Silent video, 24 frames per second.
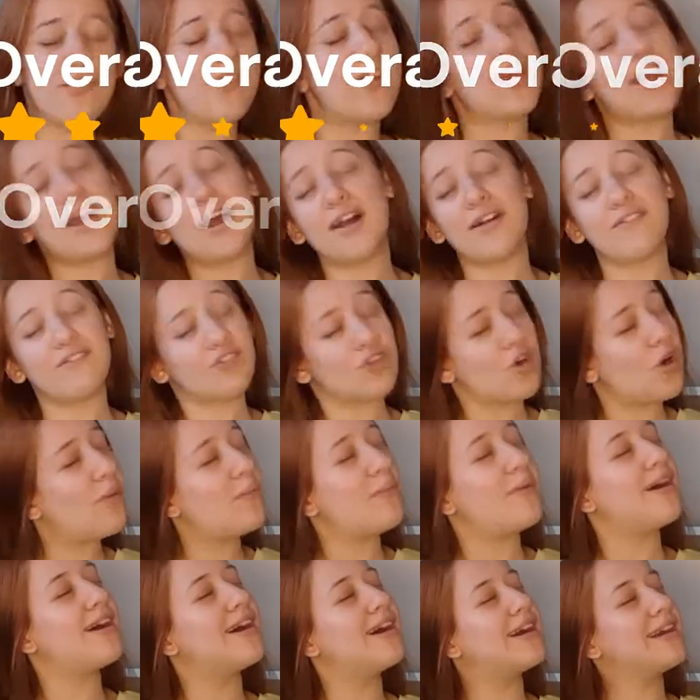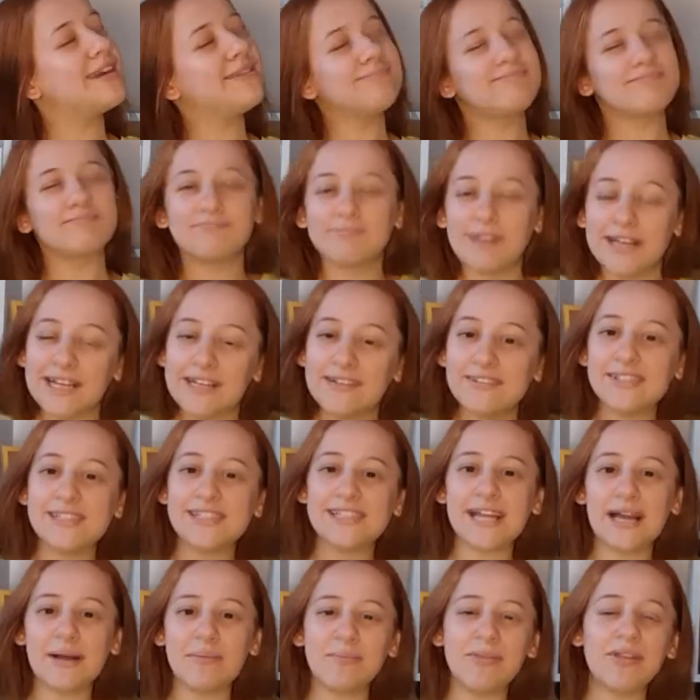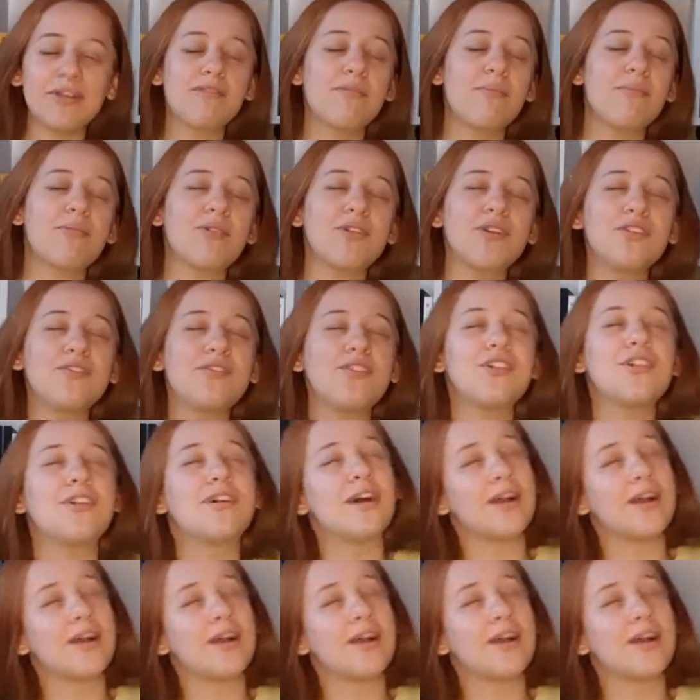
they have got my little stamp their approval.